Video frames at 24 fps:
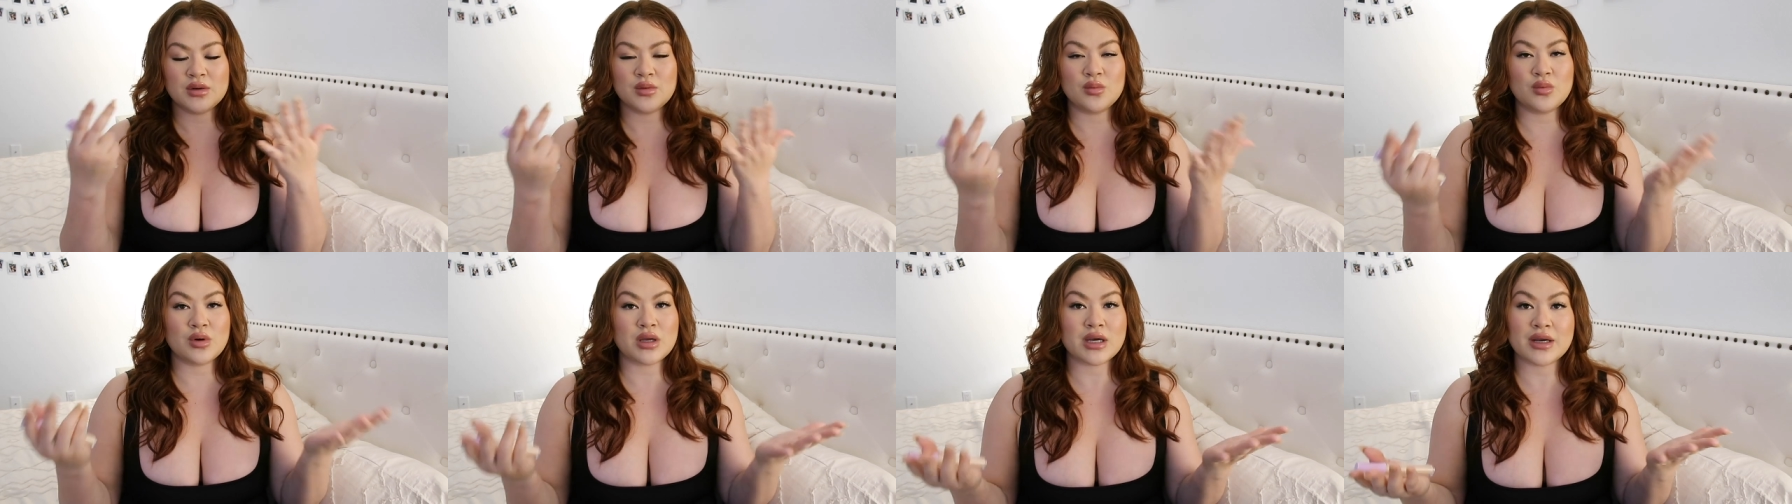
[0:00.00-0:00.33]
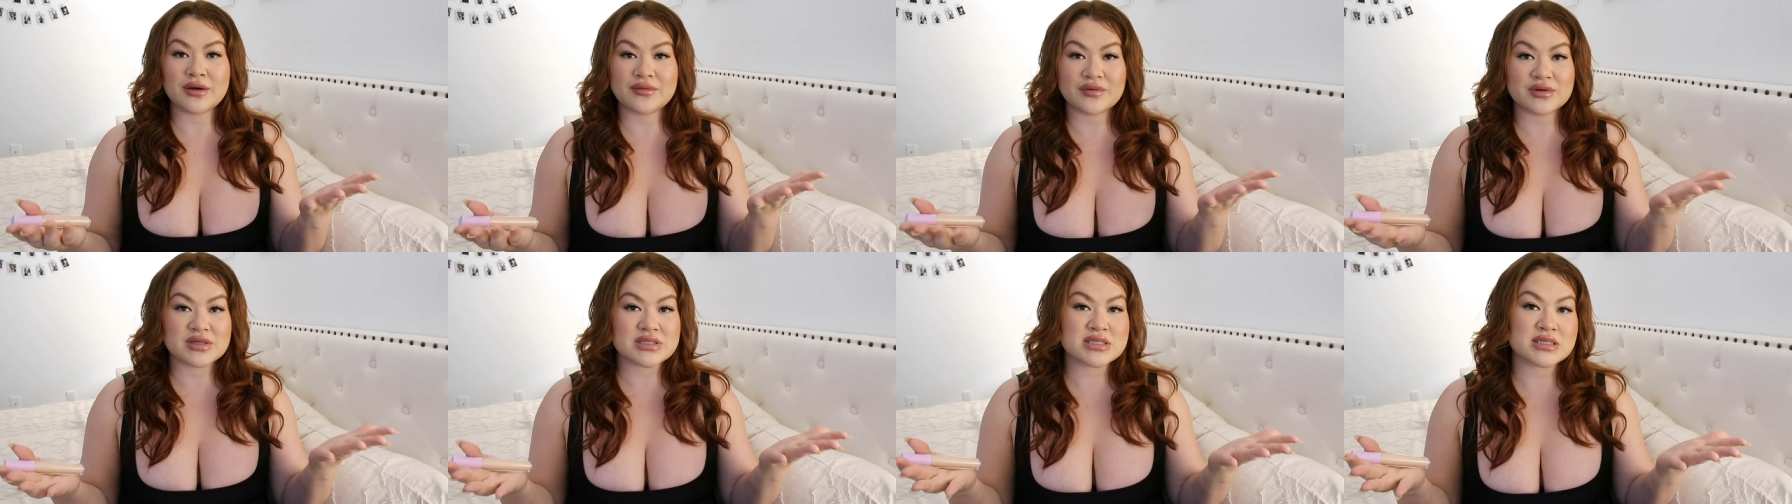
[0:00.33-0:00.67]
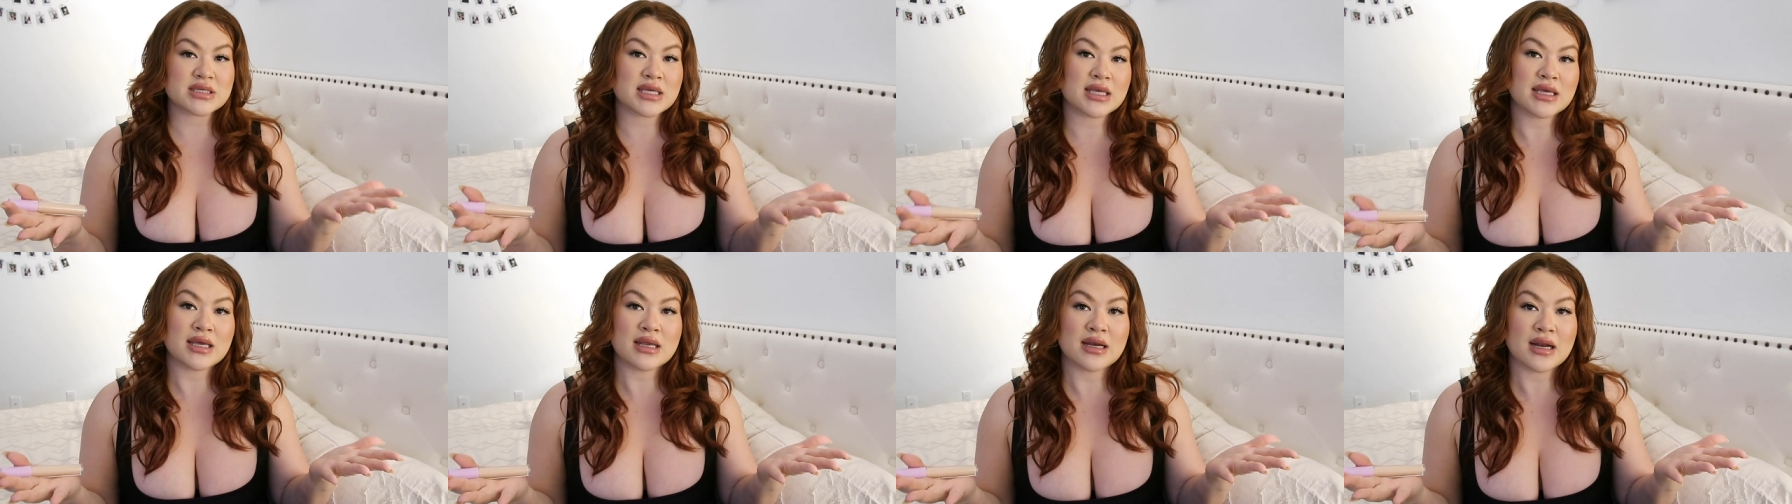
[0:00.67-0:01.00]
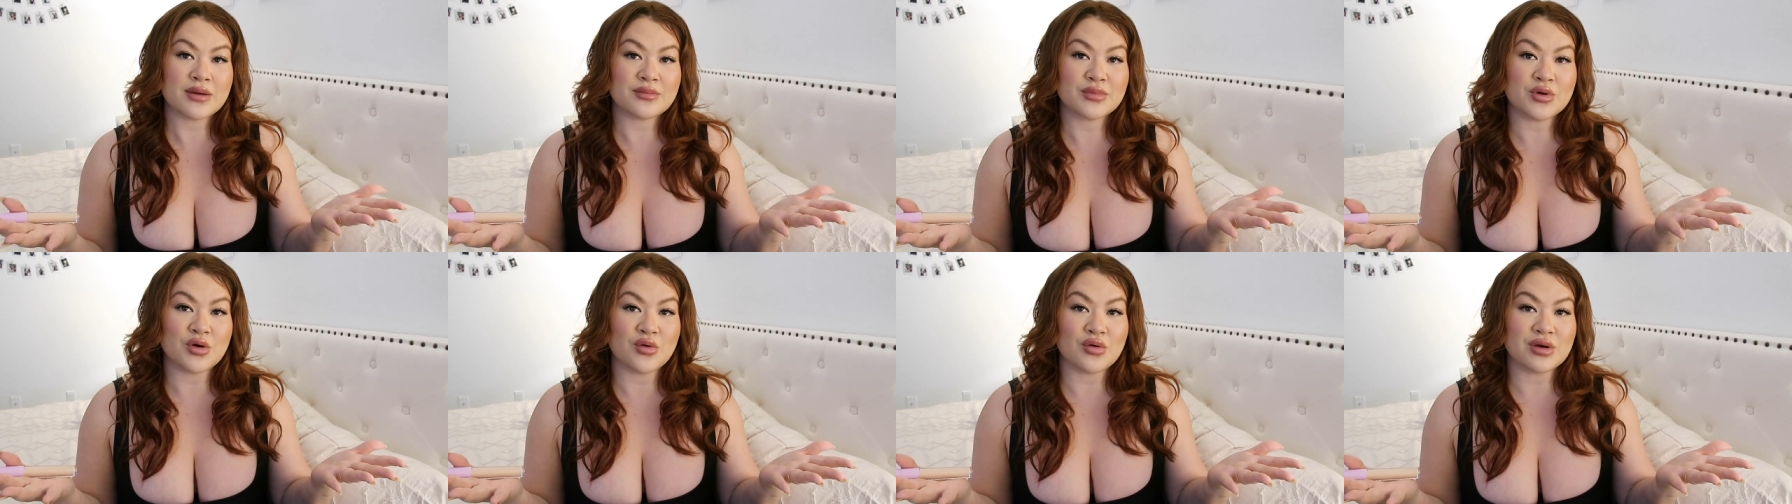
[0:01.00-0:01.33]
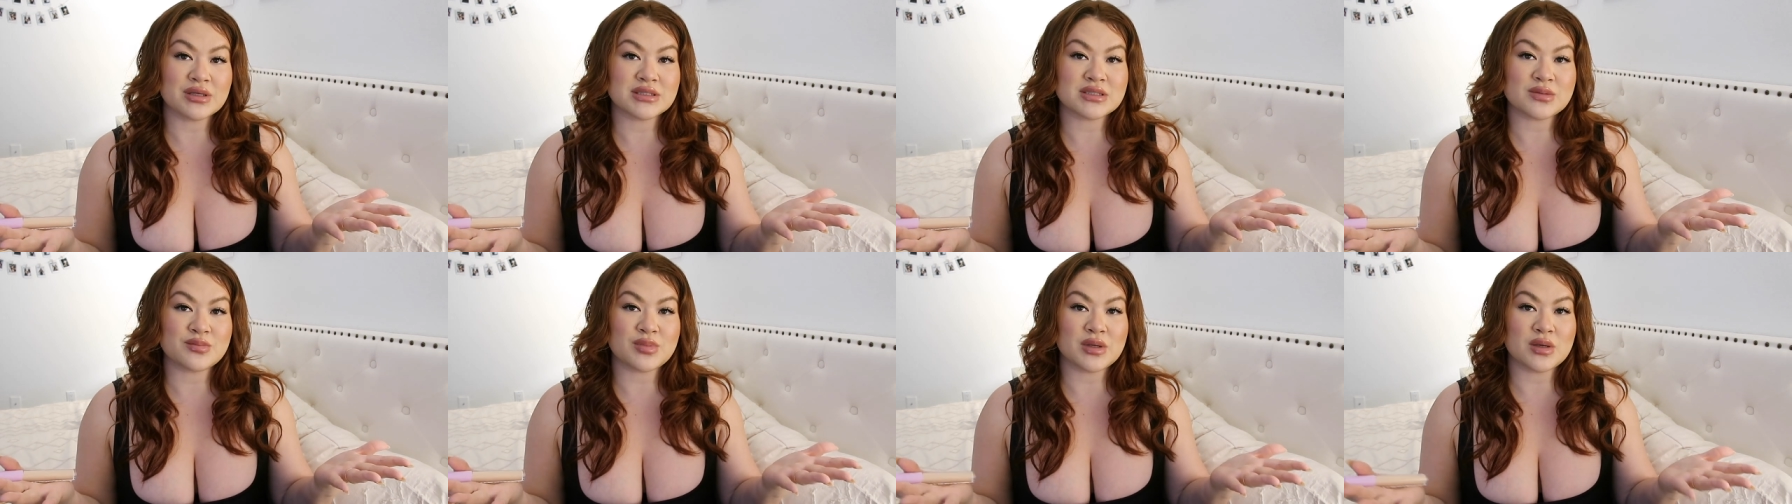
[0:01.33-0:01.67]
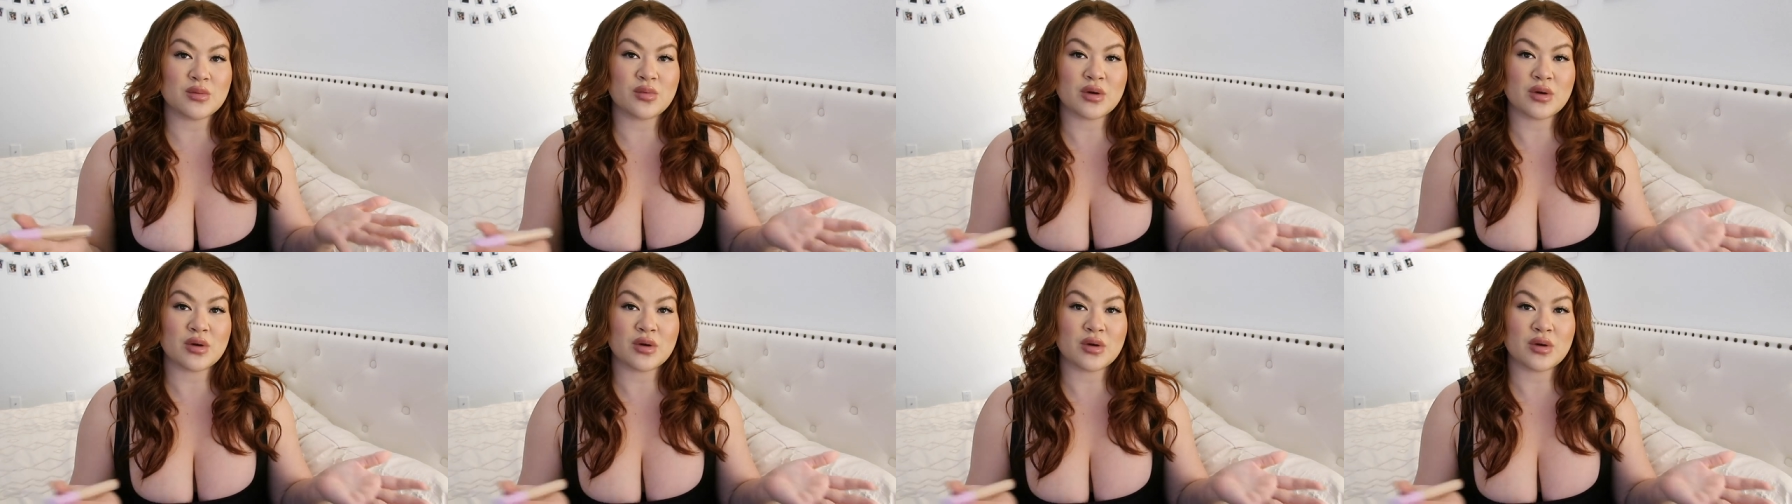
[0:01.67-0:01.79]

whatever skin I'm going to be,